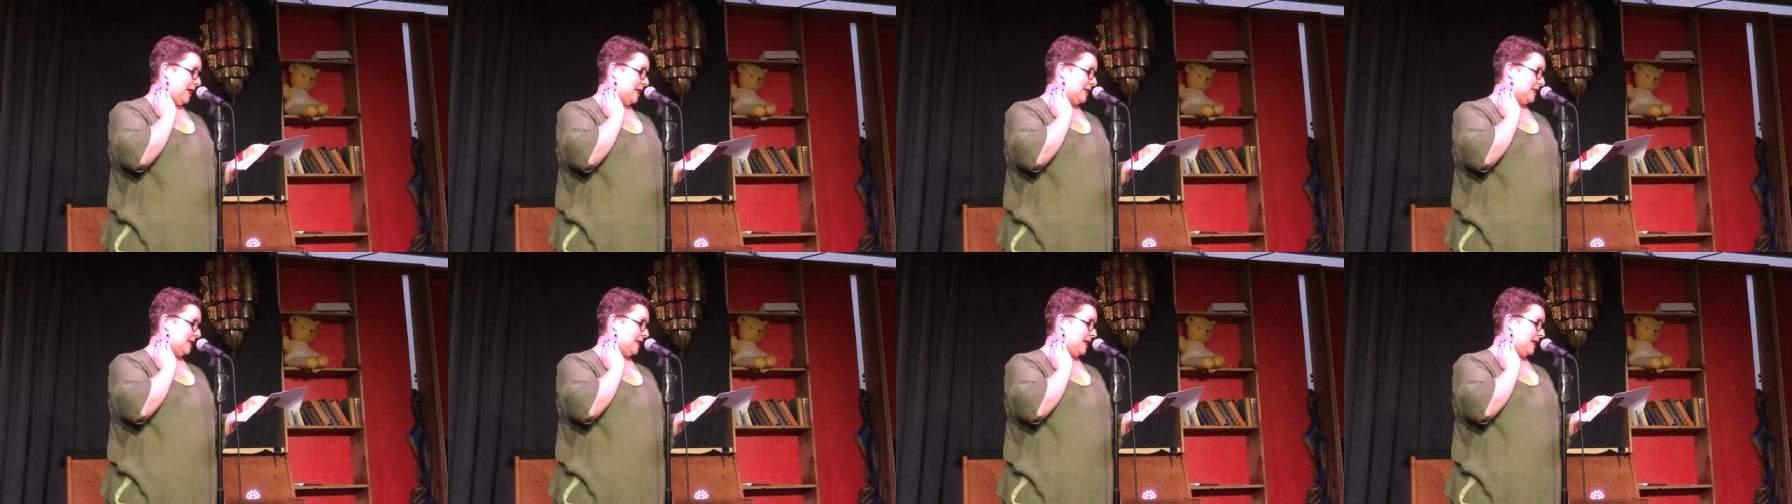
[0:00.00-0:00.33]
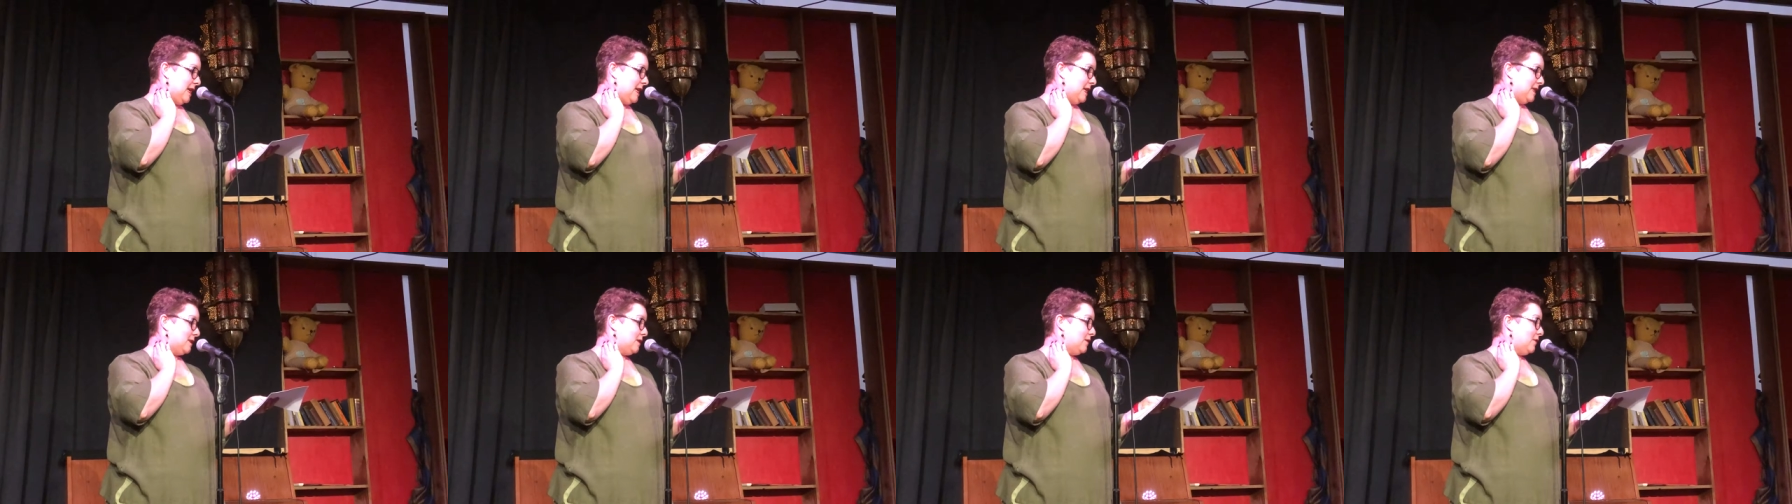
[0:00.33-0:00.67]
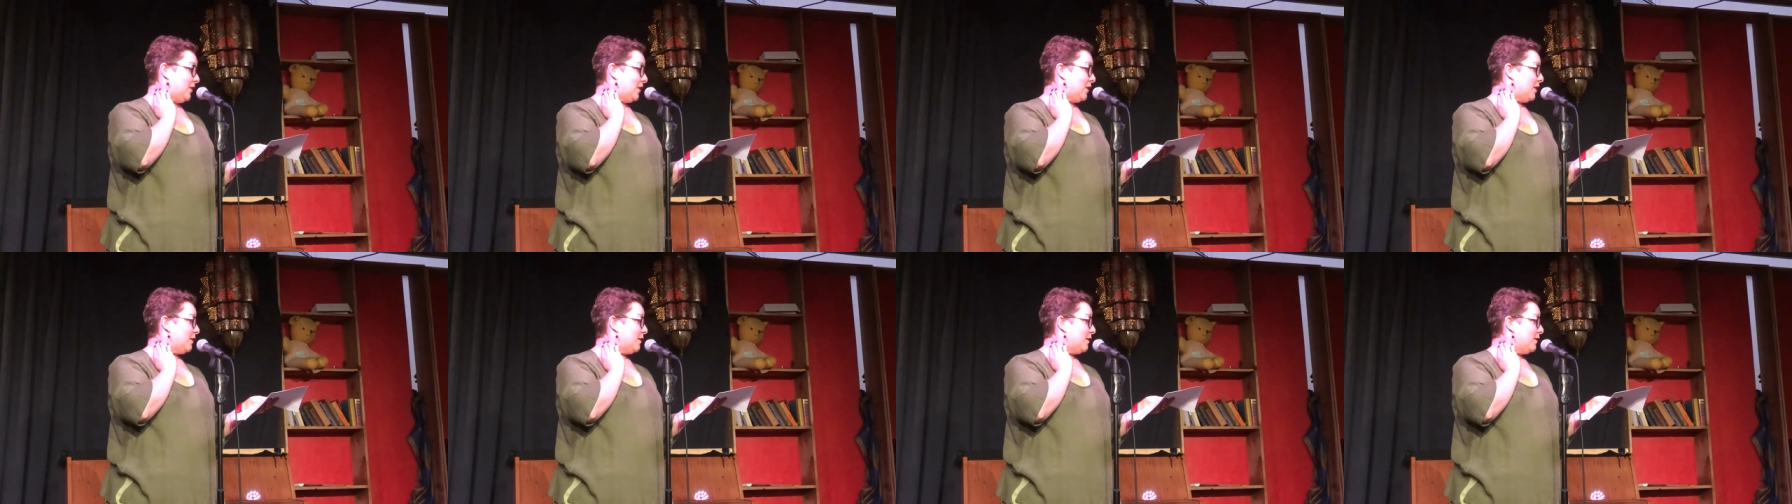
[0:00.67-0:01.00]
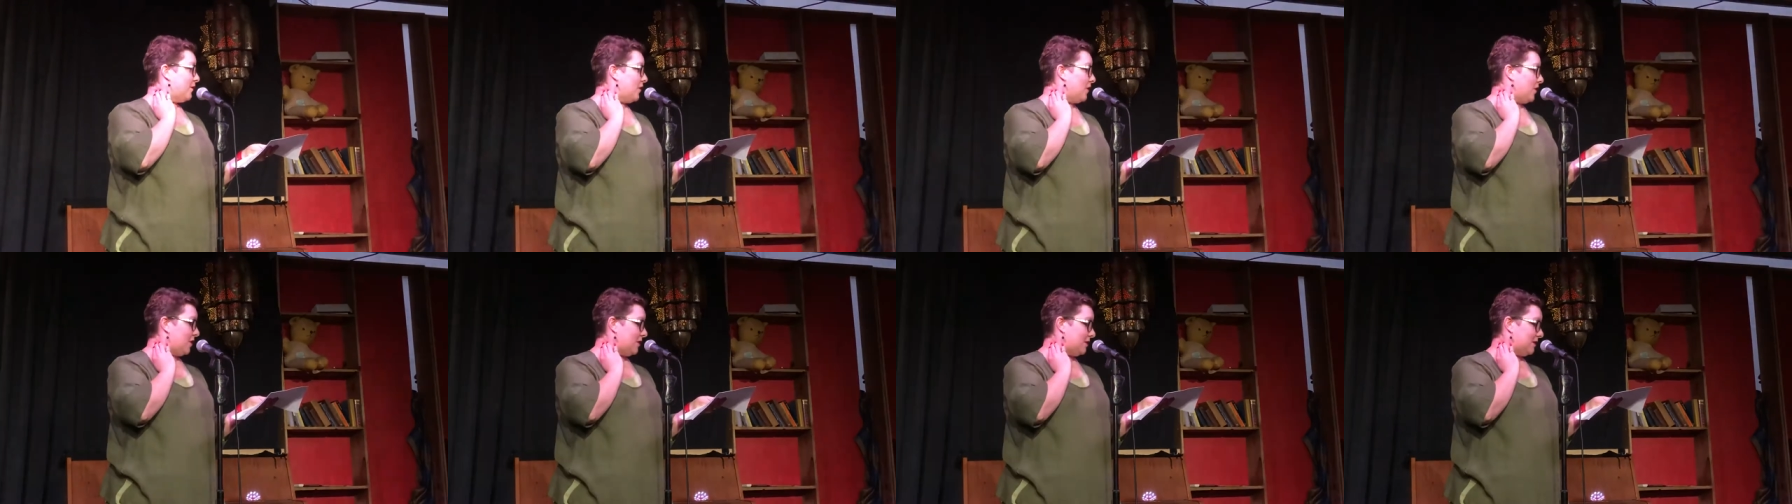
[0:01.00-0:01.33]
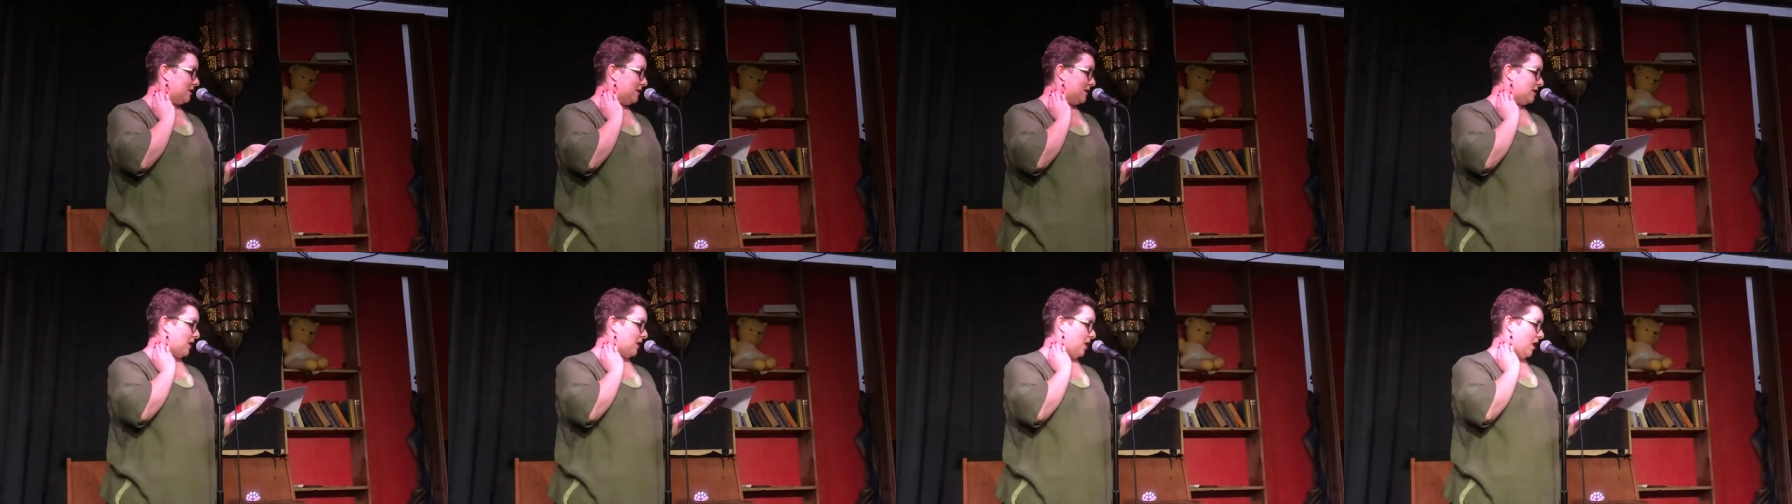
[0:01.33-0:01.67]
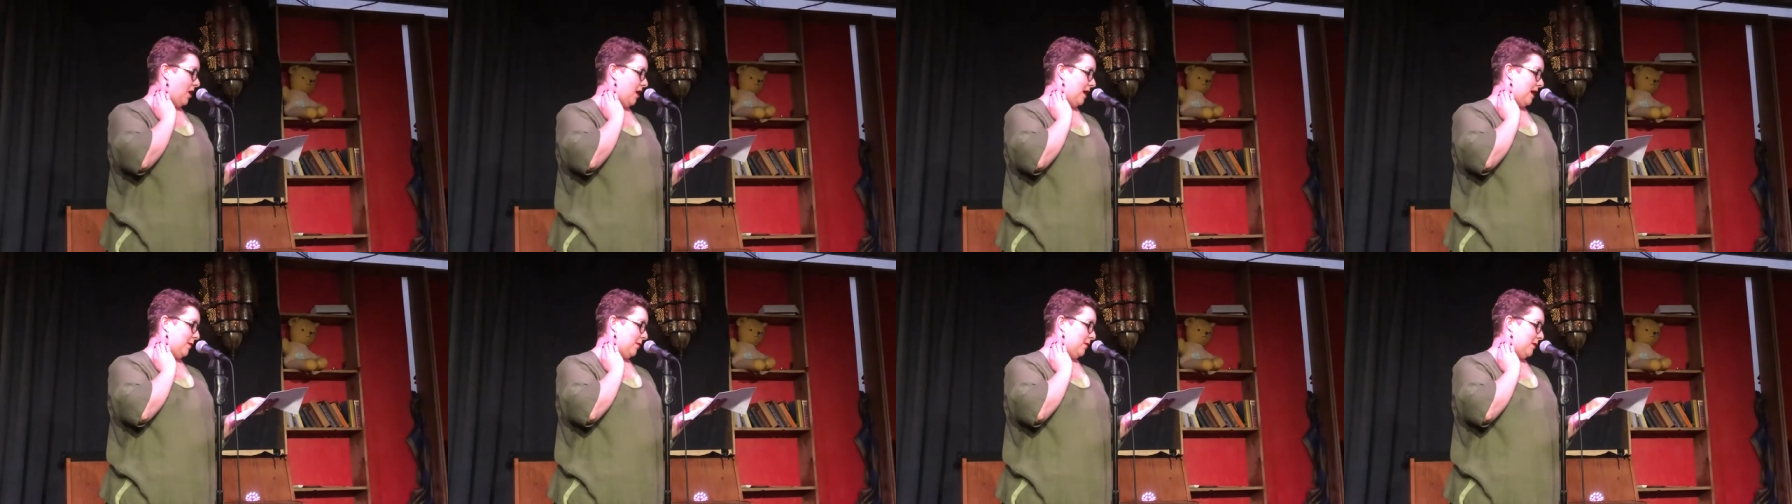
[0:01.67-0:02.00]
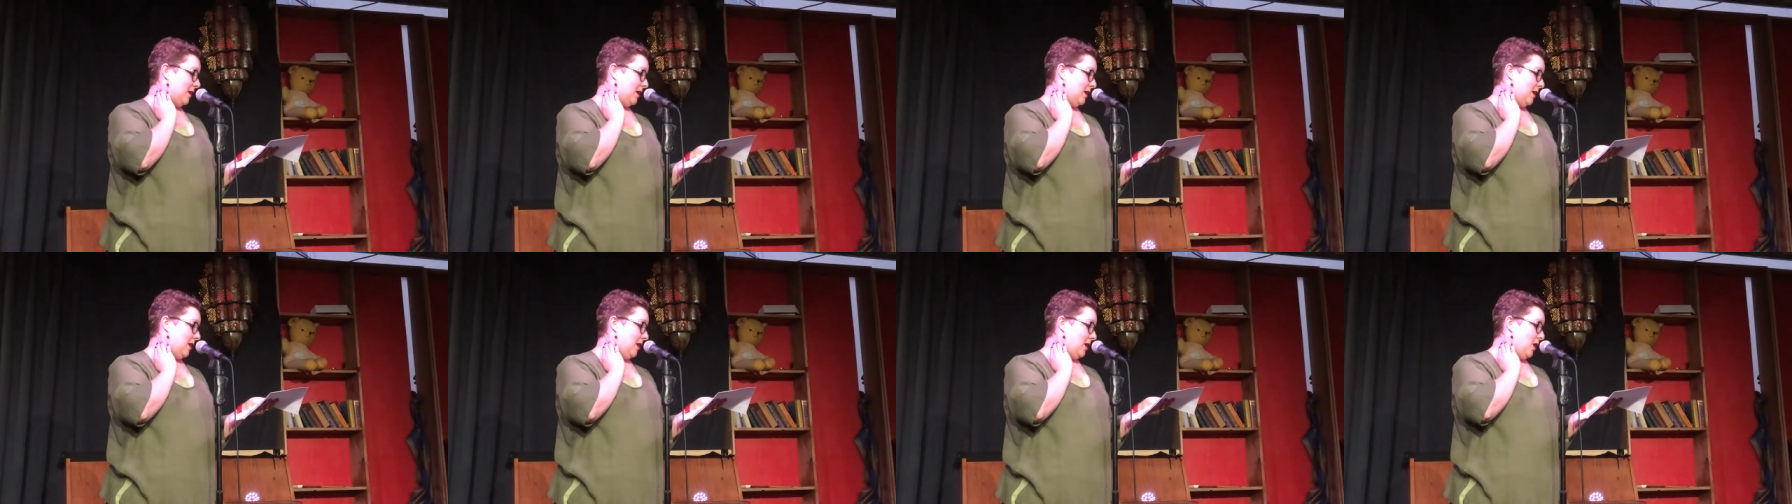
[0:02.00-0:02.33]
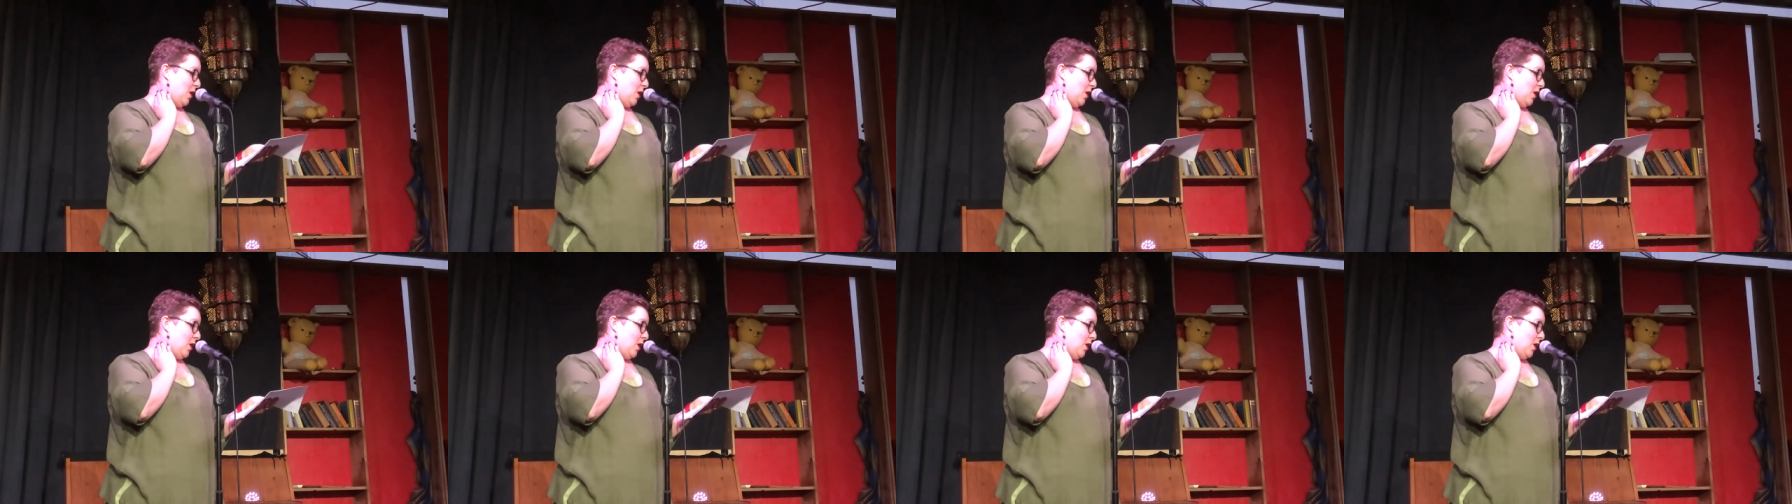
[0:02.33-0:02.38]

into his for the first time,